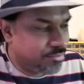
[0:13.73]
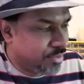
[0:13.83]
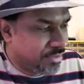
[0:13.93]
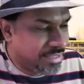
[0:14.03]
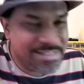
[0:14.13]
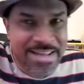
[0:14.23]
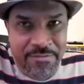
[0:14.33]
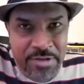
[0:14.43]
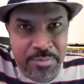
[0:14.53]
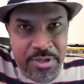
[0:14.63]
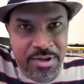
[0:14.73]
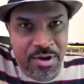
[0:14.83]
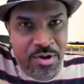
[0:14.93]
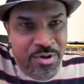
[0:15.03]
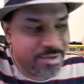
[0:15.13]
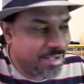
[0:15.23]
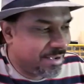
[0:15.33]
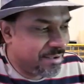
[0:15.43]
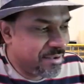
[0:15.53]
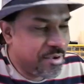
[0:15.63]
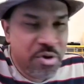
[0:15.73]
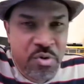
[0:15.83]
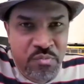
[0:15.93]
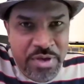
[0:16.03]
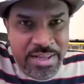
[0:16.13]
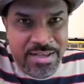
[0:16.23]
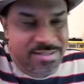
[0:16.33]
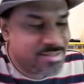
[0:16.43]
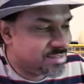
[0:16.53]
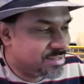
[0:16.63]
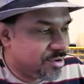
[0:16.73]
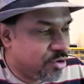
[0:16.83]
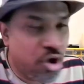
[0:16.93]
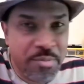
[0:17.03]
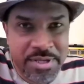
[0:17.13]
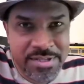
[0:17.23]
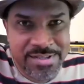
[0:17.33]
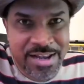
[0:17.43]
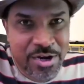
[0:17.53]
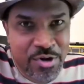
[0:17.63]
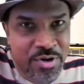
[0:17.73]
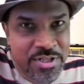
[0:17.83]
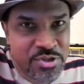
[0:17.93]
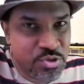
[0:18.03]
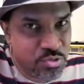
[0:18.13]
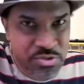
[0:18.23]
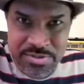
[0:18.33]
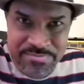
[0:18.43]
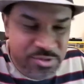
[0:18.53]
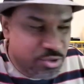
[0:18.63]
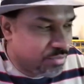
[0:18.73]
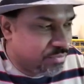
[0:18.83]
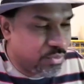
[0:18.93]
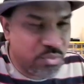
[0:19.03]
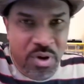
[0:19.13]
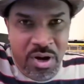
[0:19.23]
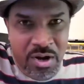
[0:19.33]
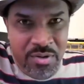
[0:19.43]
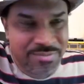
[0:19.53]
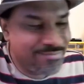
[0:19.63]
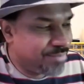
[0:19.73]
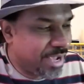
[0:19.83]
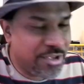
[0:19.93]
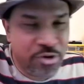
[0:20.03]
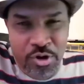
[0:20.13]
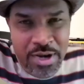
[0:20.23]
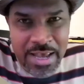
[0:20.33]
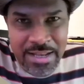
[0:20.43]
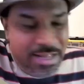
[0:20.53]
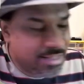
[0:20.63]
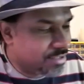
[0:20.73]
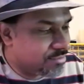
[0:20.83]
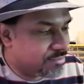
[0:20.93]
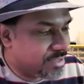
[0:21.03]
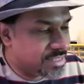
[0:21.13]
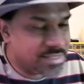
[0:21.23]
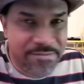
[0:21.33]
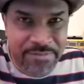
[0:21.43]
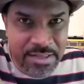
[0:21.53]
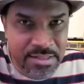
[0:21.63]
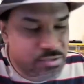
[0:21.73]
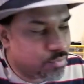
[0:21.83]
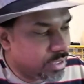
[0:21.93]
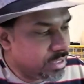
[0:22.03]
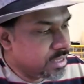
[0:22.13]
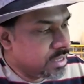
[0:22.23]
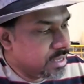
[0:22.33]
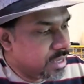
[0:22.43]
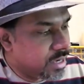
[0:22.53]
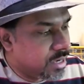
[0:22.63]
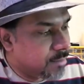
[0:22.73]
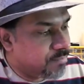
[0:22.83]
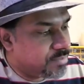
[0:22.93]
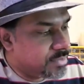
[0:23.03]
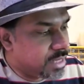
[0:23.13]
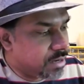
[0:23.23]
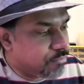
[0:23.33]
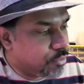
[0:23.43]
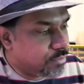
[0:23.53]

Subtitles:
easily available on various hobbyist electronic stores. So if you are buying it online, I think you'll easily find this one. There are four